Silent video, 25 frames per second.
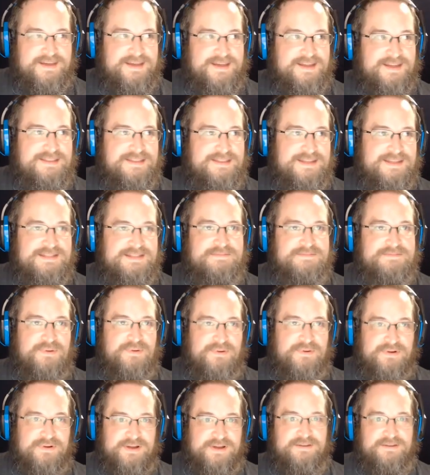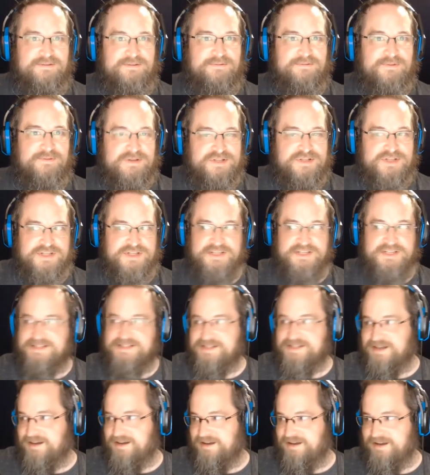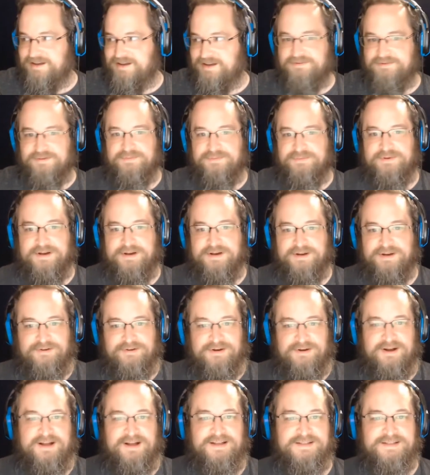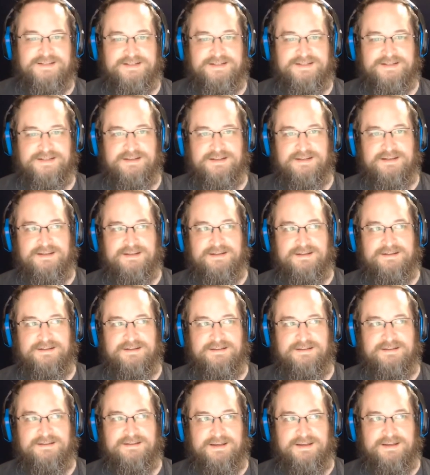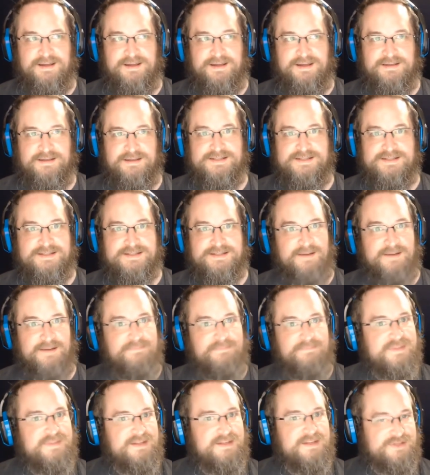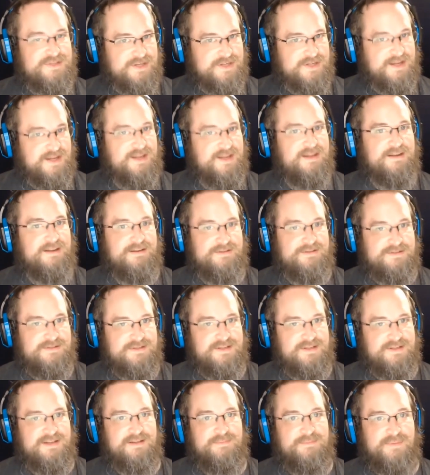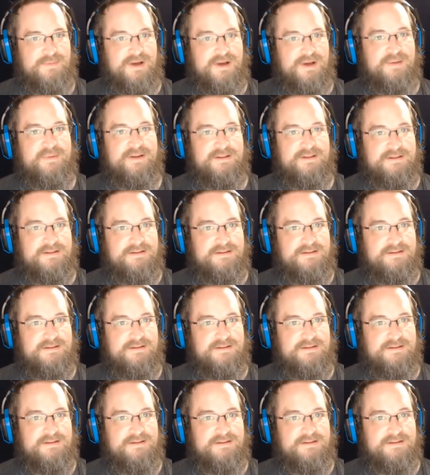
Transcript: at this point, once she saw everyone across, something changed in Mama